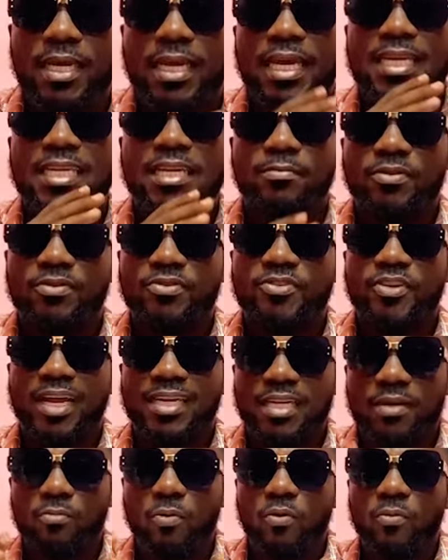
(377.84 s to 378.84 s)
ene
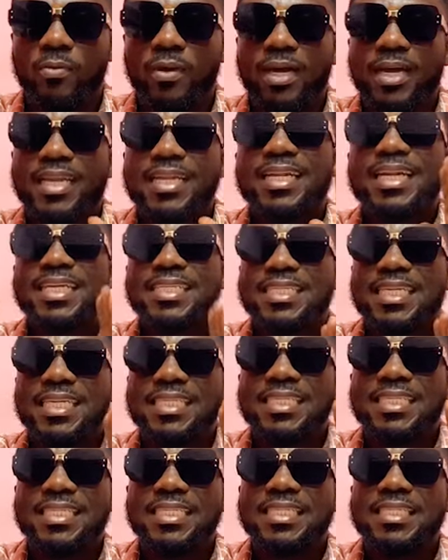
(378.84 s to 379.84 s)
betua na mum Leicester
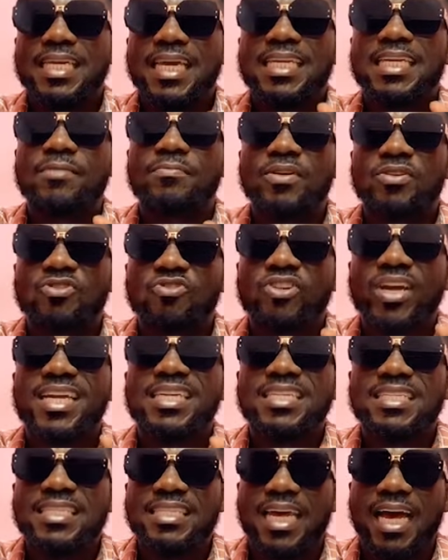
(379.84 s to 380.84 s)
City ene betua
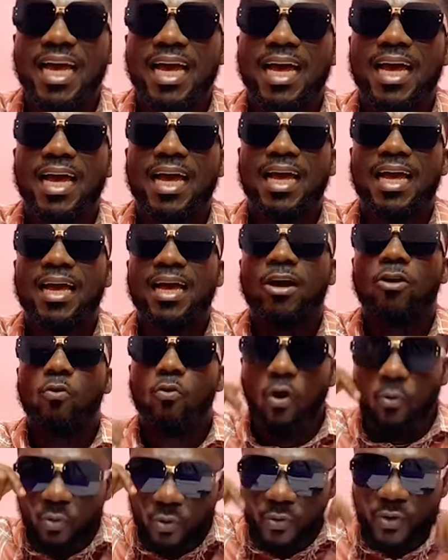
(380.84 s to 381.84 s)
ni nyina
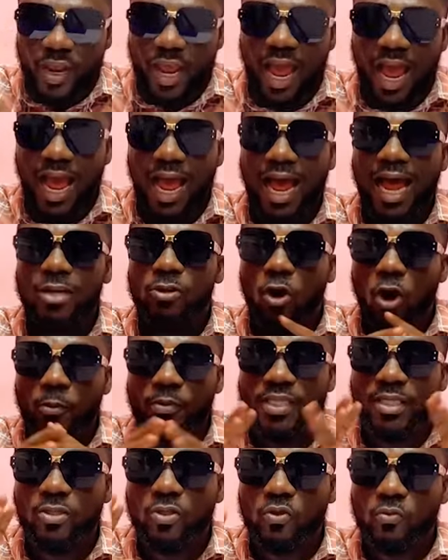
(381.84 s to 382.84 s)
won wie a an
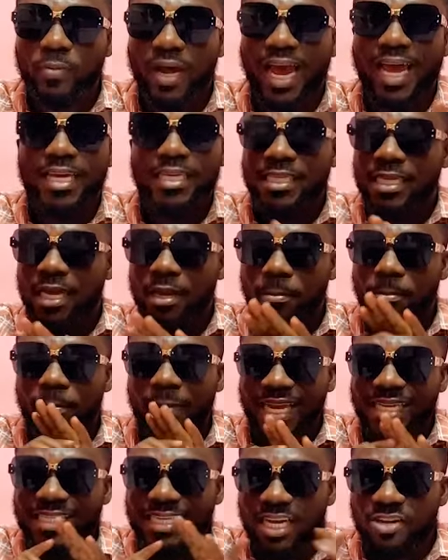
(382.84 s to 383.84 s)
option to buy
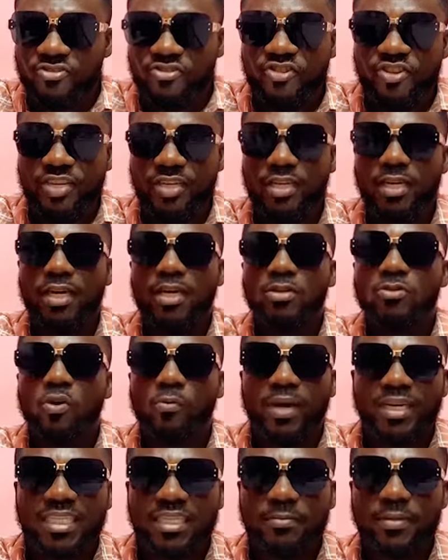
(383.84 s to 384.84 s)
mandatory no
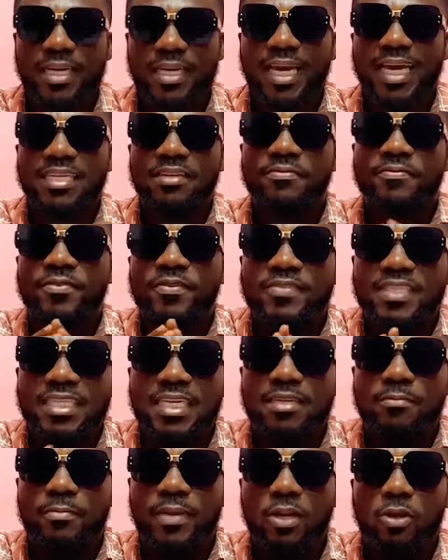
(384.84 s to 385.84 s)
matter me e
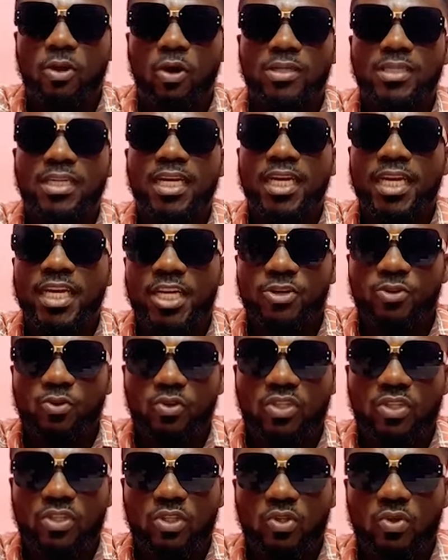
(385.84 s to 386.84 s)
15 million
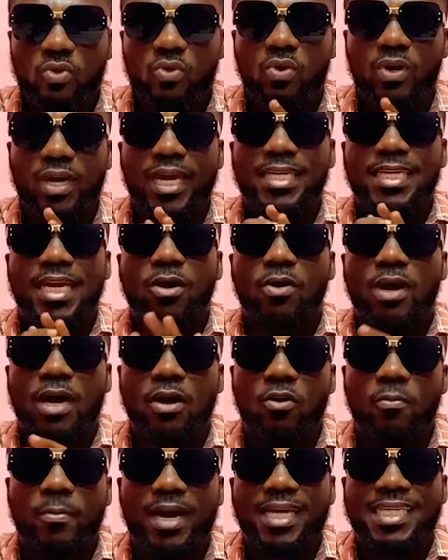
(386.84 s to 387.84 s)
euros so e de akwa
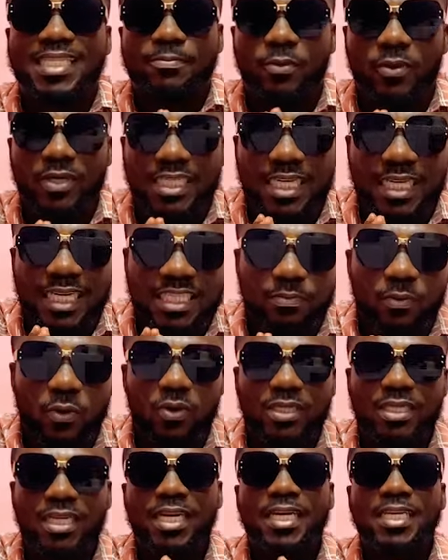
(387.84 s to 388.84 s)
akoba Sporting
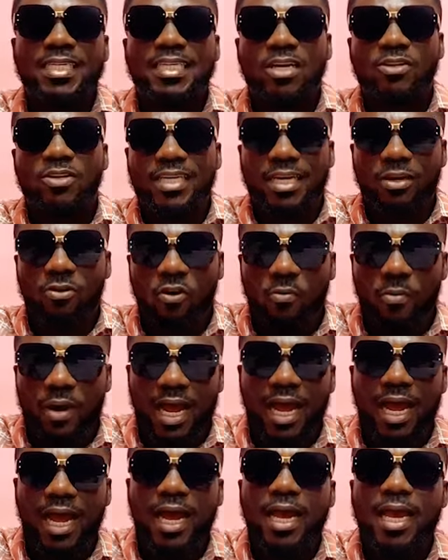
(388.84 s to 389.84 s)
Lisbon te na den
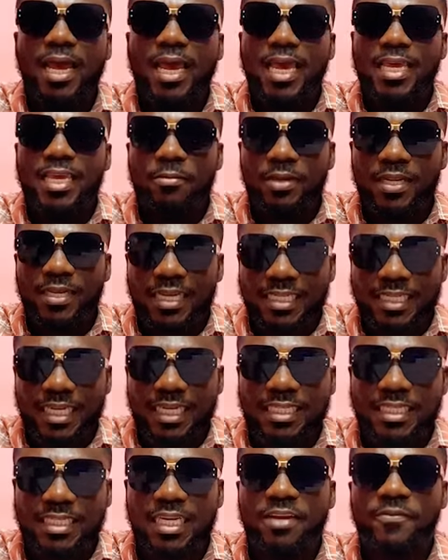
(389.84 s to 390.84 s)
koma e
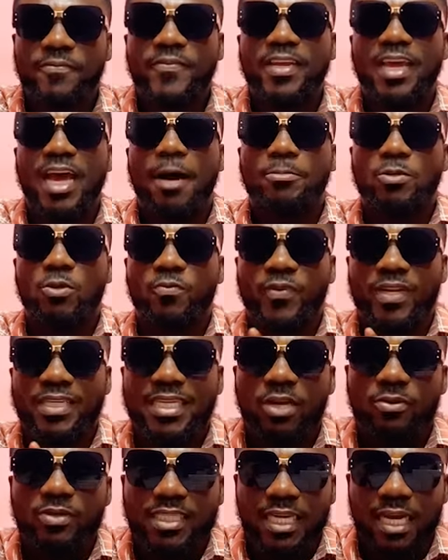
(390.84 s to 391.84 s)
latest e fi Abdul
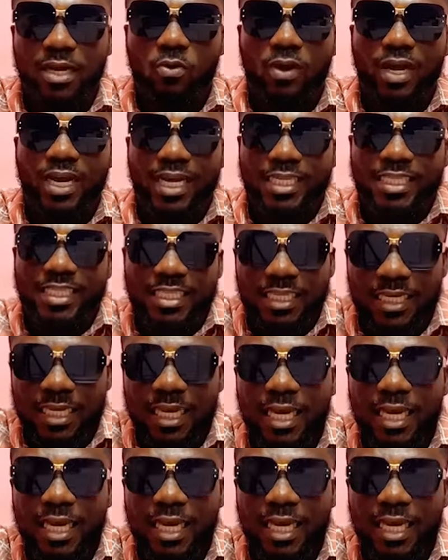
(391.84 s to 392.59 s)
Fatawu Issahaku akache